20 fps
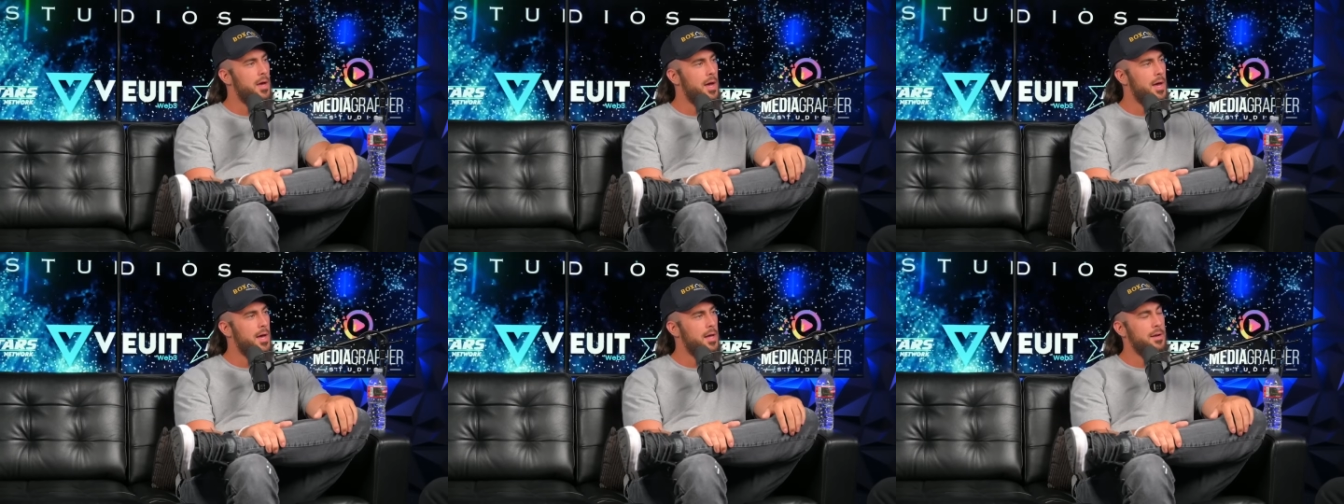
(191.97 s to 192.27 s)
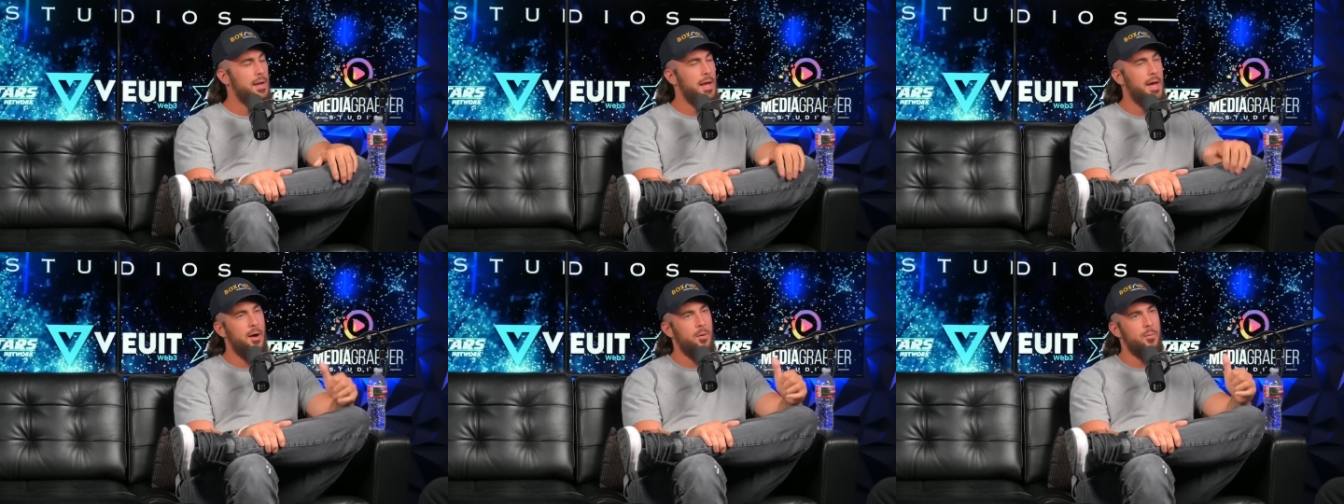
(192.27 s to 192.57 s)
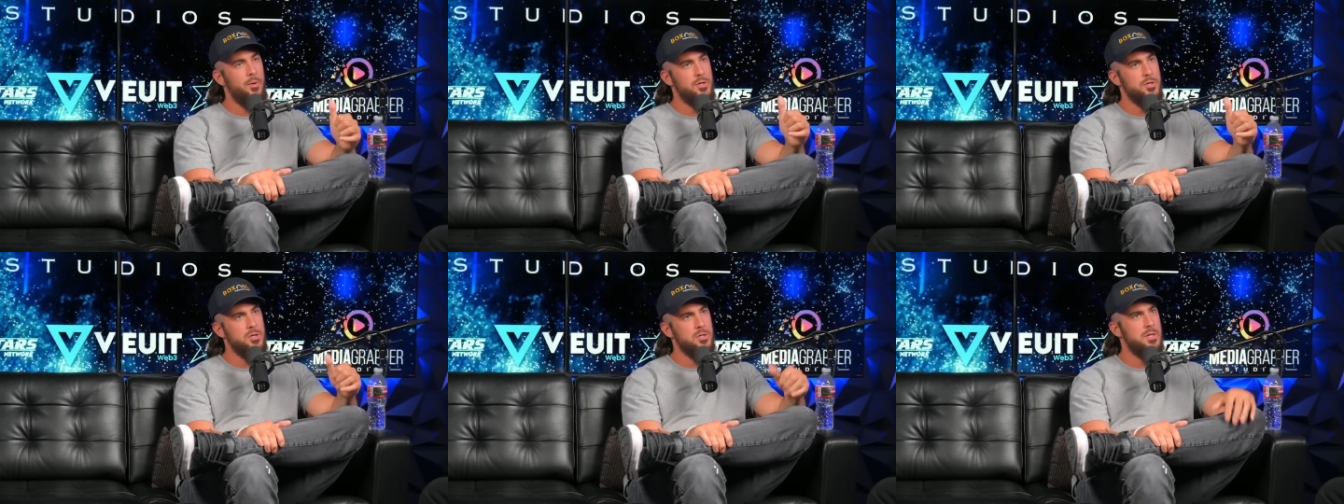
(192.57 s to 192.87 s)
And now
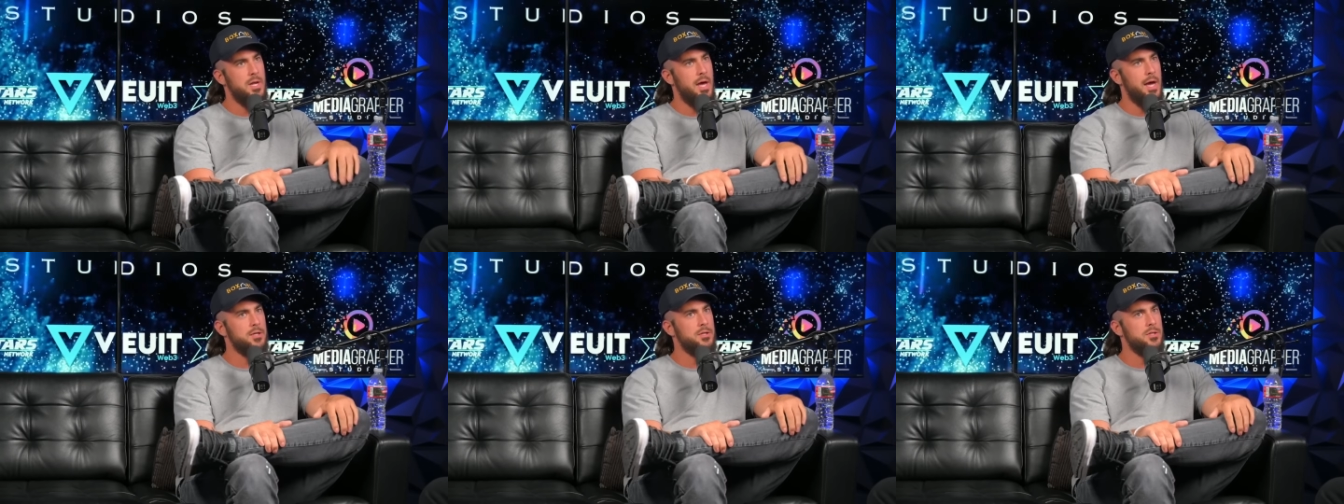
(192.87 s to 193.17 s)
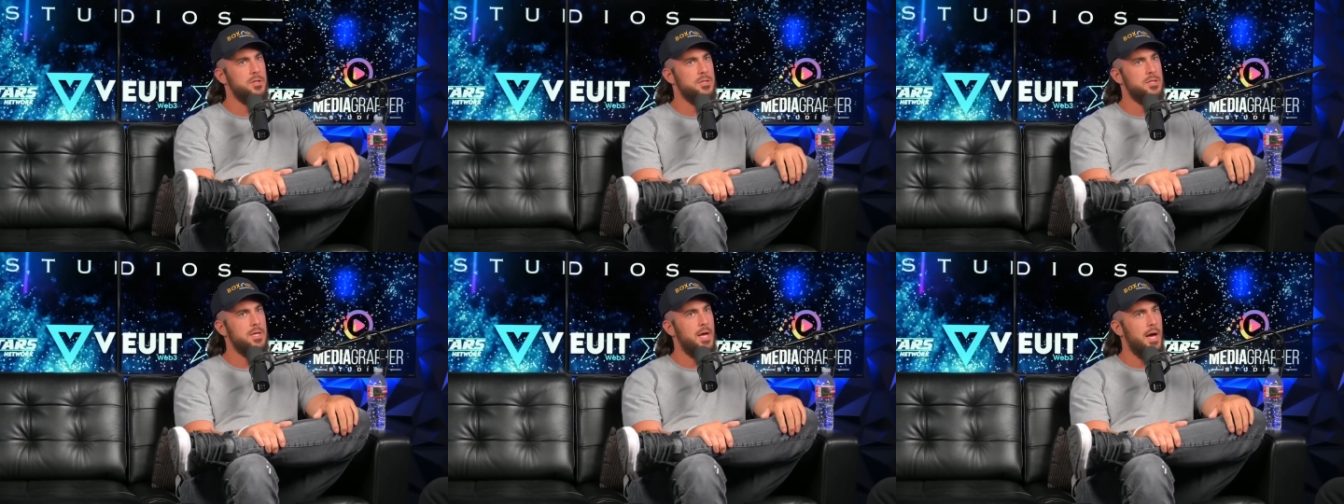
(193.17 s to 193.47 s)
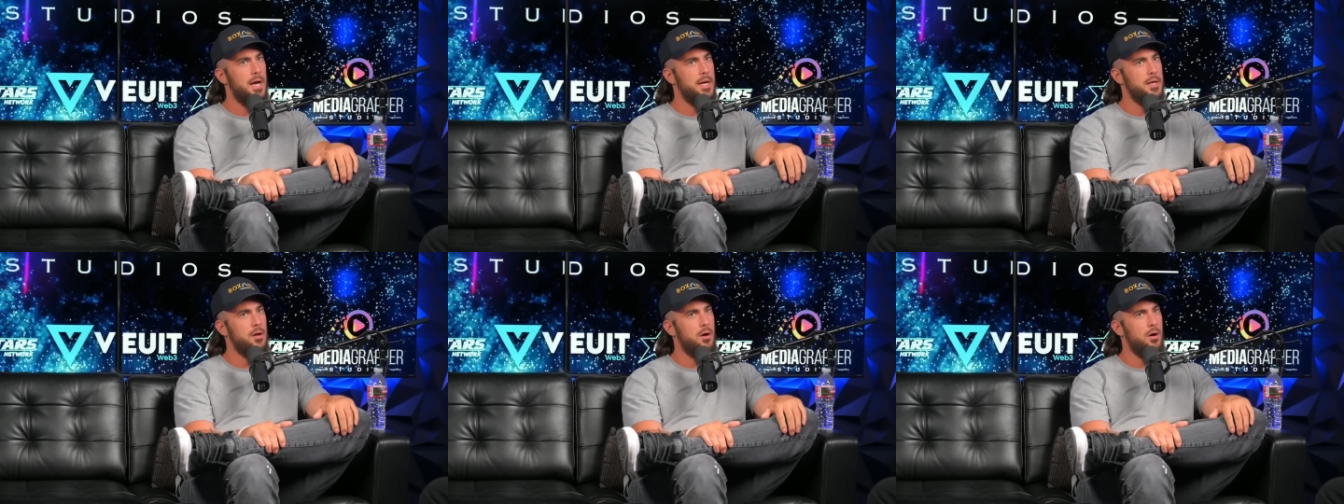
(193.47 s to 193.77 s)
we just actually
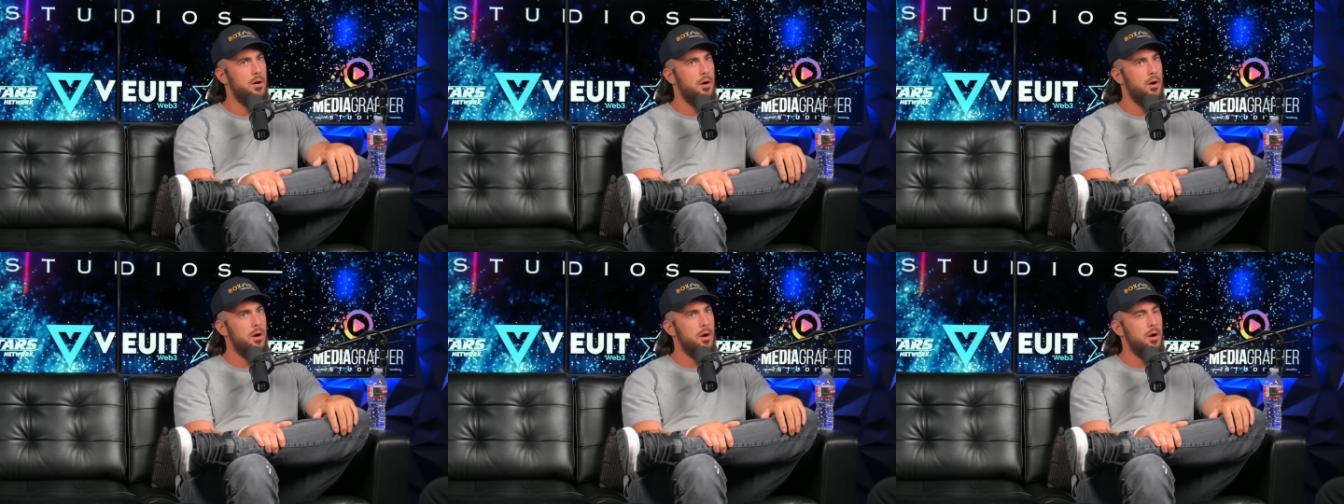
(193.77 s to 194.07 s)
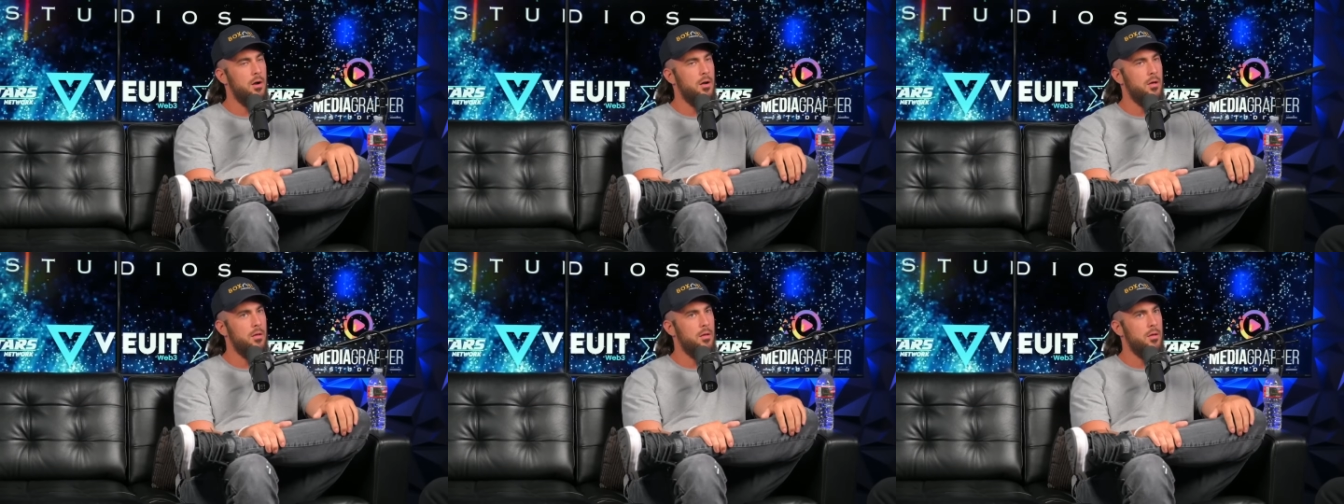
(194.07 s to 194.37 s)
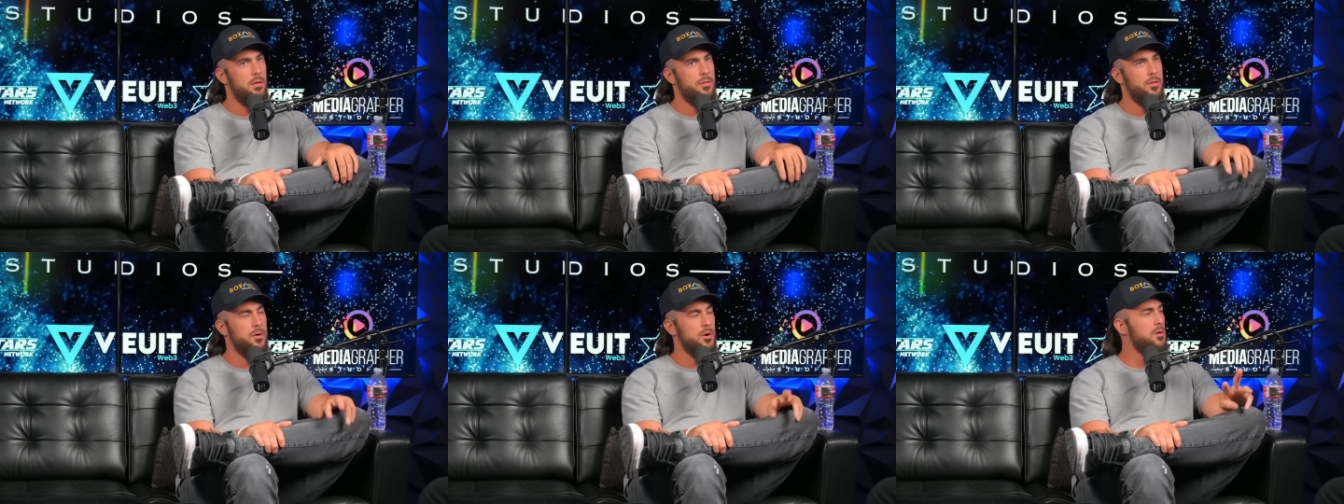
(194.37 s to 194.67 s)
signed our
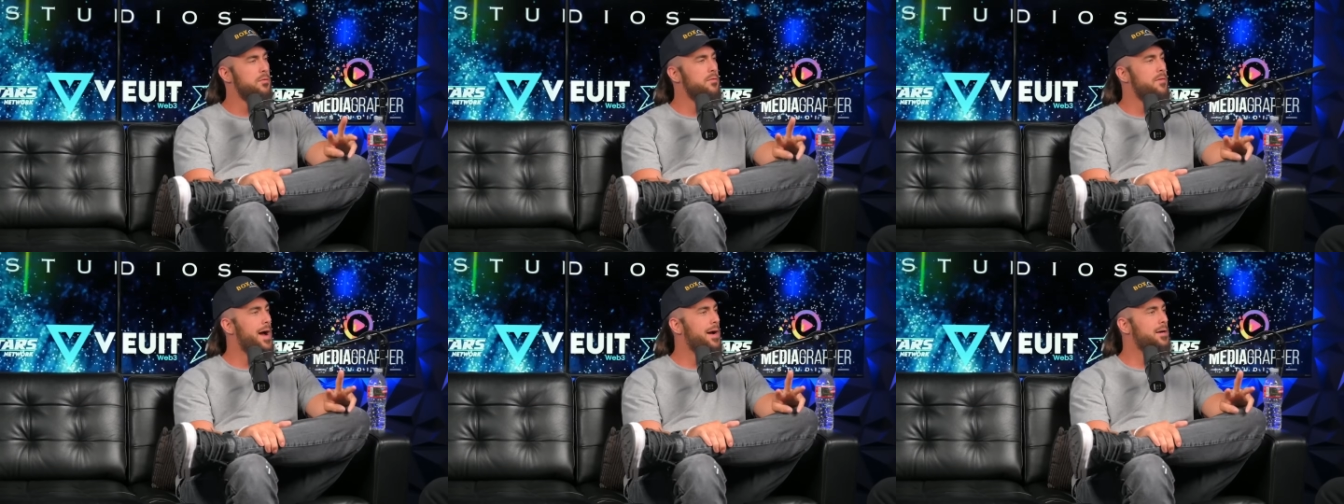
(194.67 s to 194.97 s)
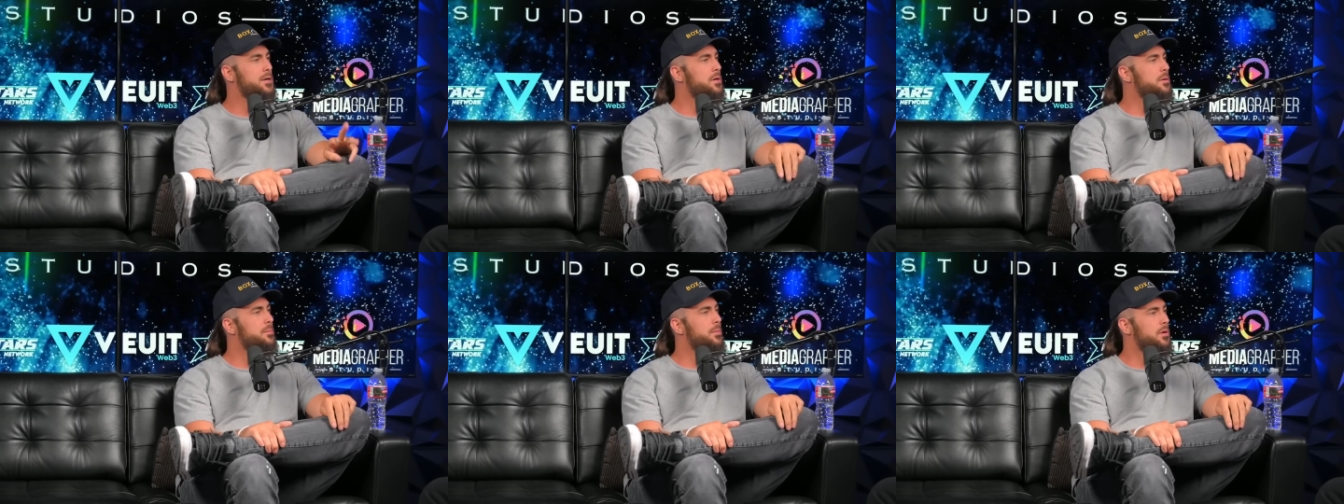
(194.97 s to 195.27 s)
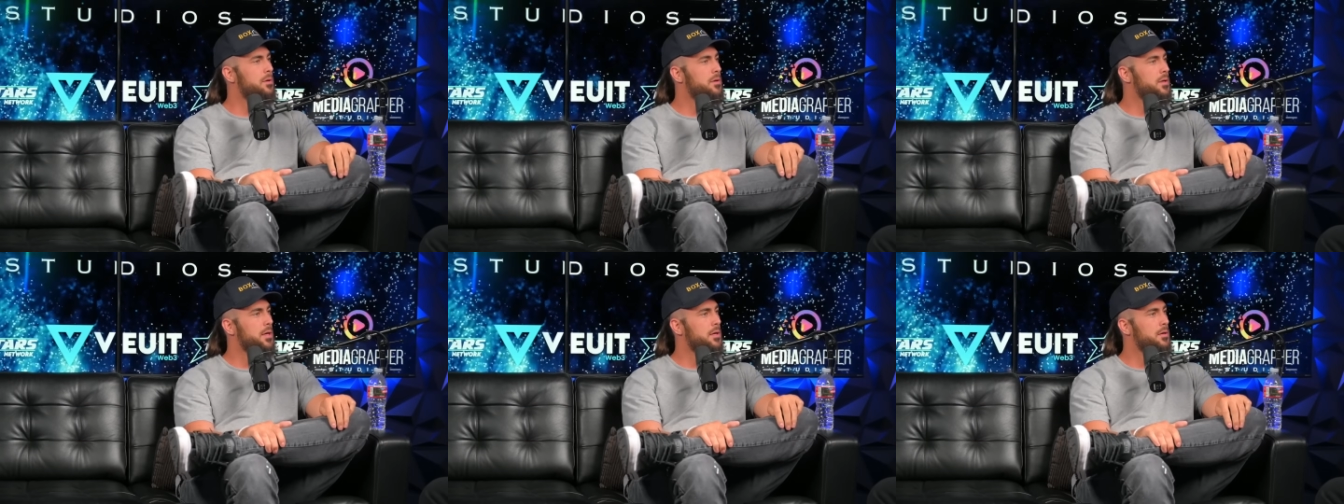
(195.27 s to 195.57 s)
third factory
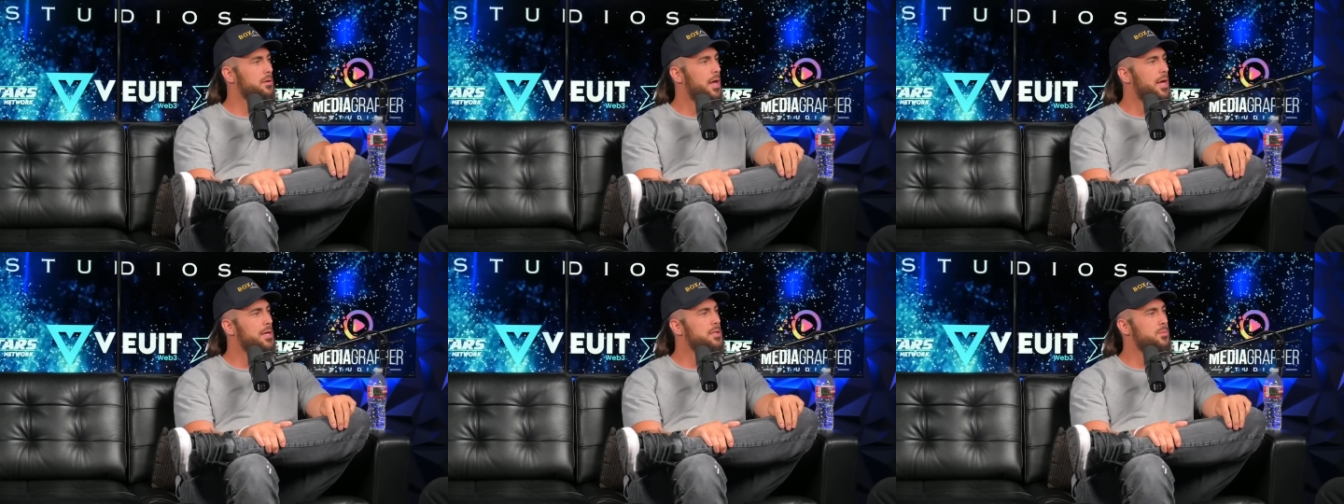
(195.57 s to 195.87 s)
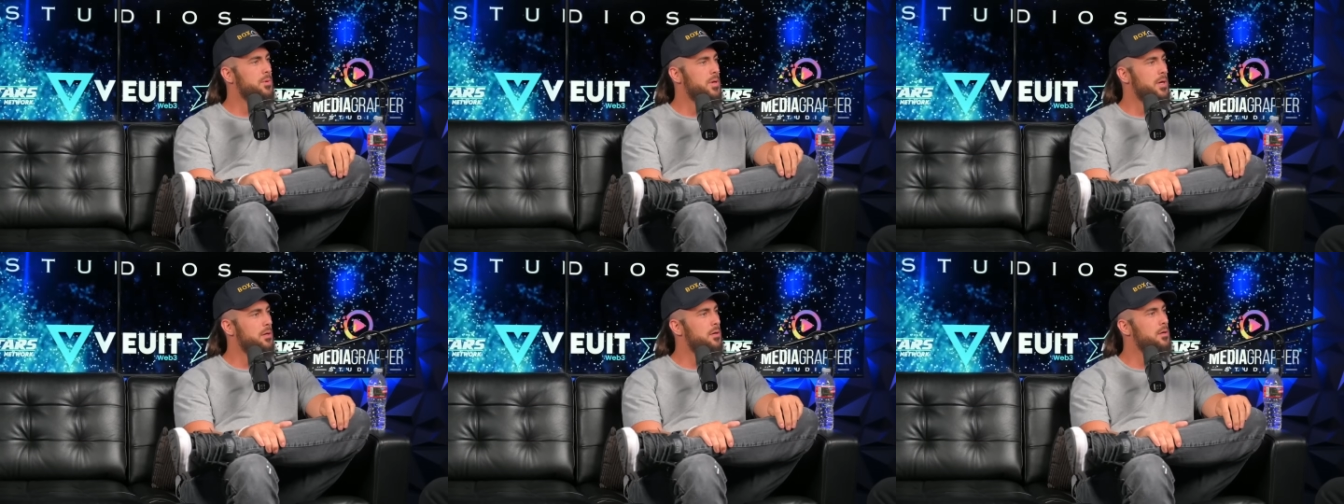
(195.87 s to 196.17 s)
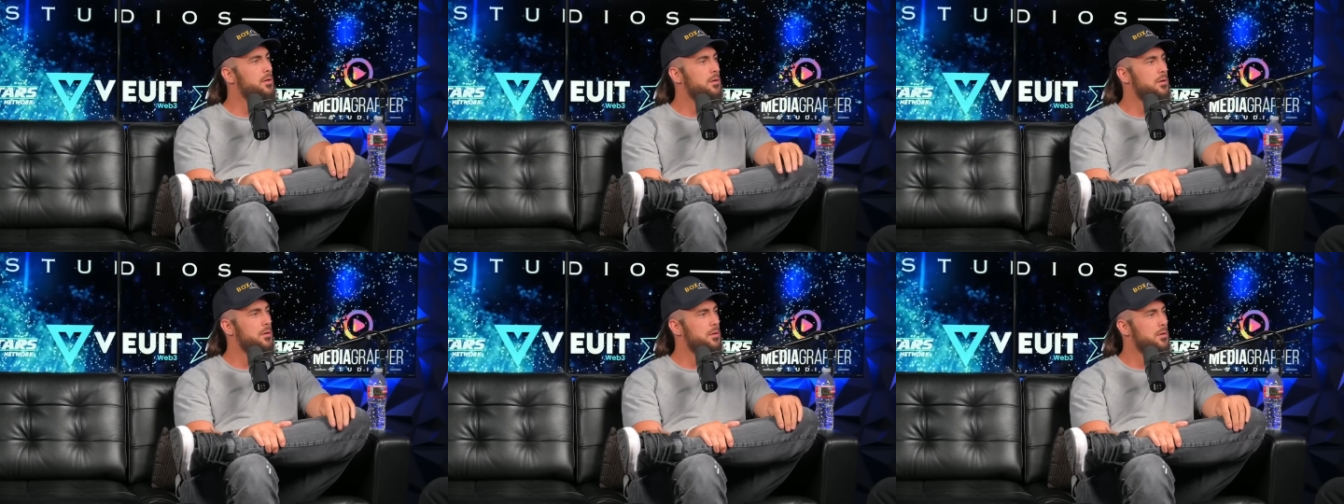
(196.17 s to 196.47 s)
building last week.